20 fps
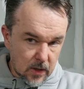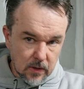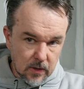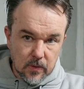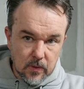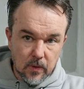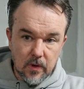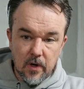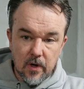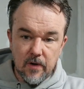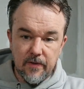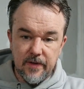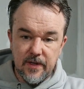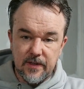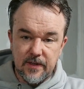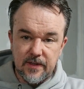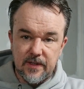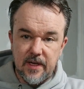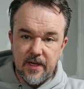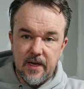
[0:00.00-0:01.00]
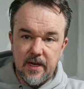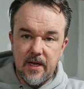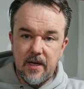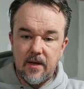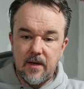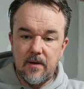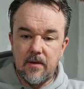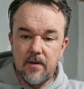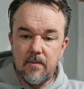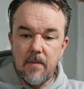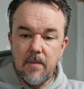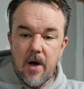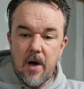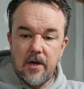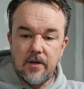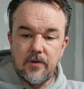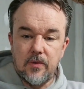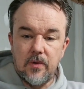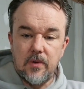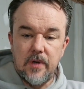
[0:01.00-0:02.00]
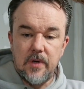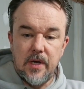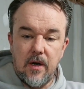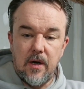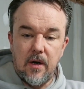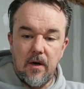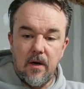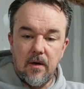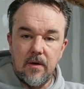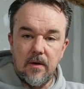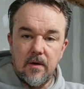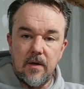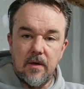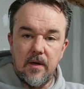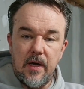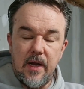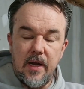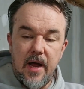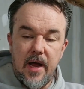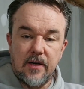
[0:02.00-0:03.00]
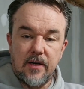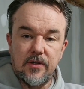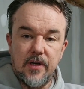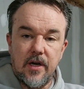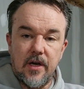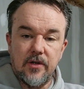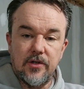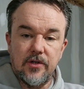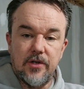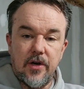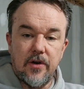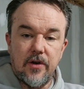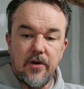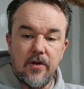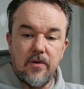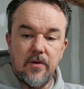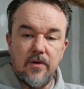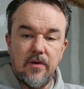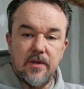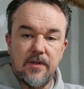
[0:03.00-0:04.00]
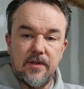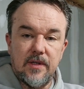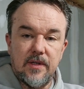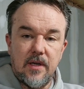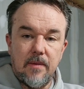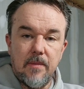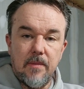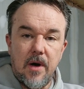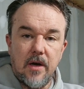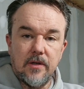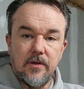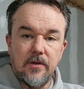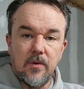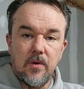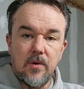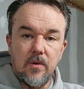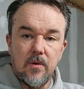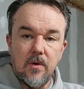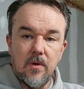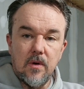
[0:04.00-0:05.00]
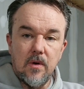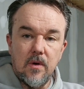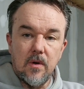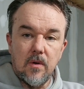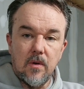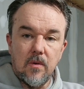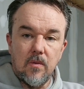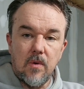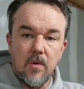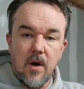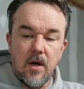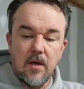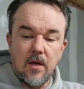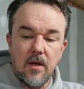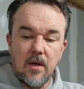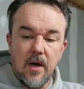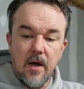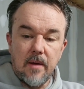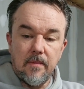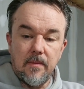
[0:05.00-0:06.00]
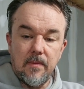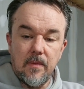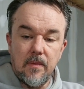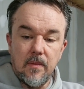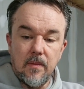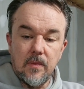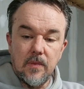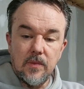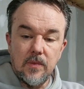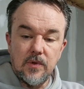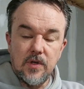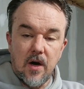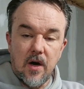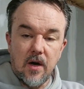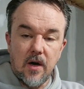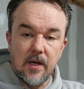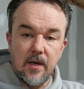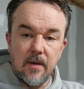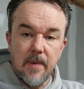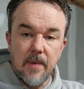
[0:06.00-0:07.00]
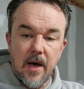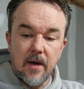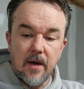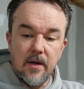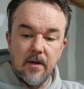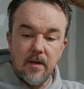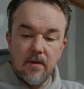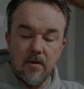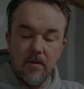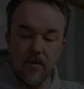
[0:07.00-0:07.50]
So we'll go over the city module here, and actually I'll show you the city module while I'm talking about it.